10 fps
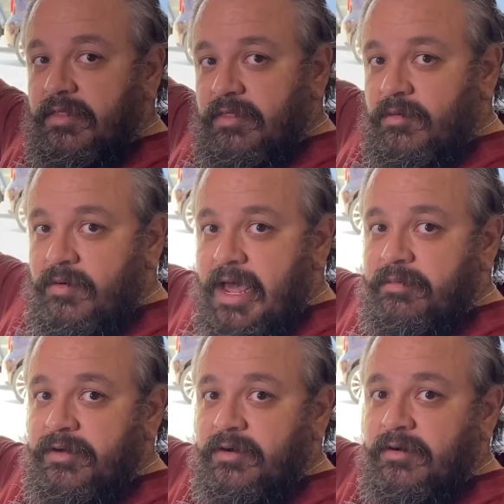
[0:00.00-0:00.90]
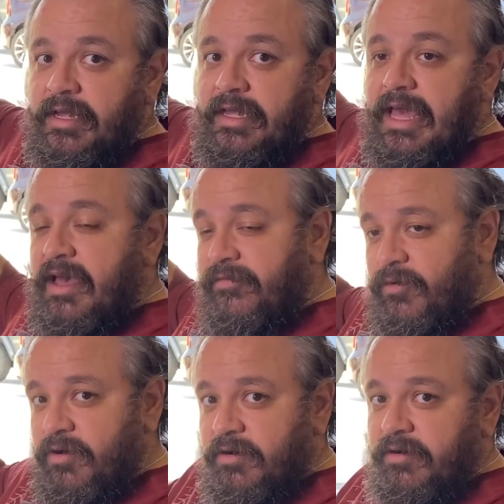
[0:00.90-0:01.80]
The Raptor at
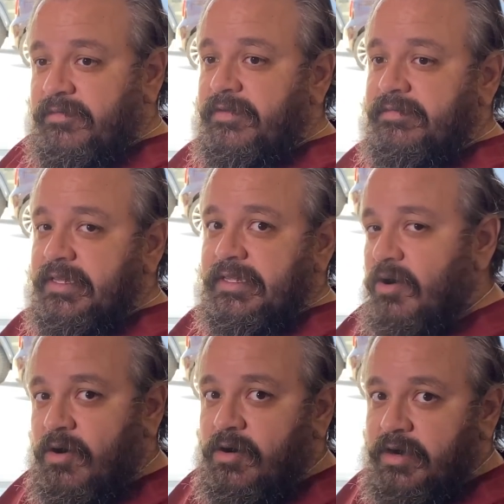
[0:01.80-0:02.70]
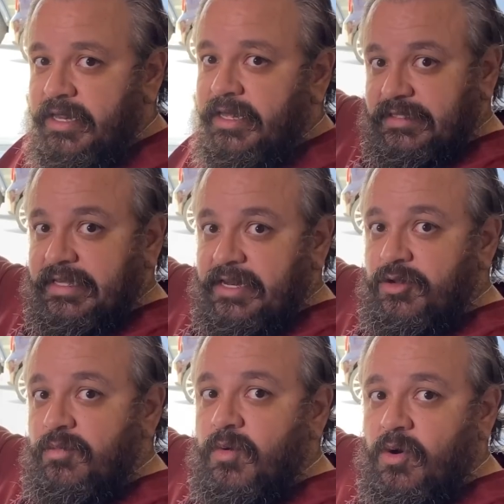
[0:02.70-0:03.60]
450 already can
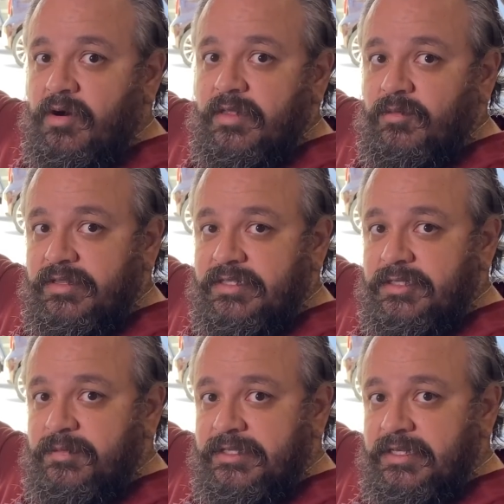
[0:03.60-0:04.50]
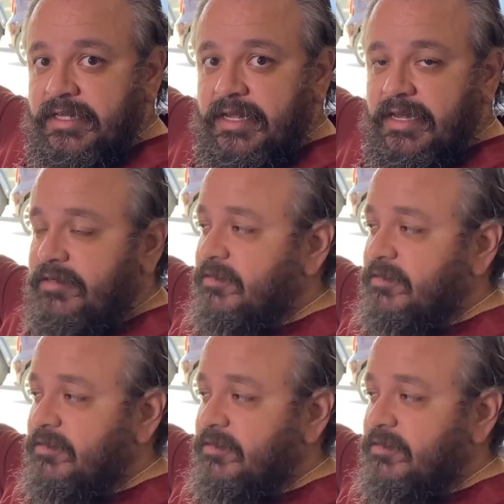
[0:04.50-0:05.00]
do more than what the suspension can handle.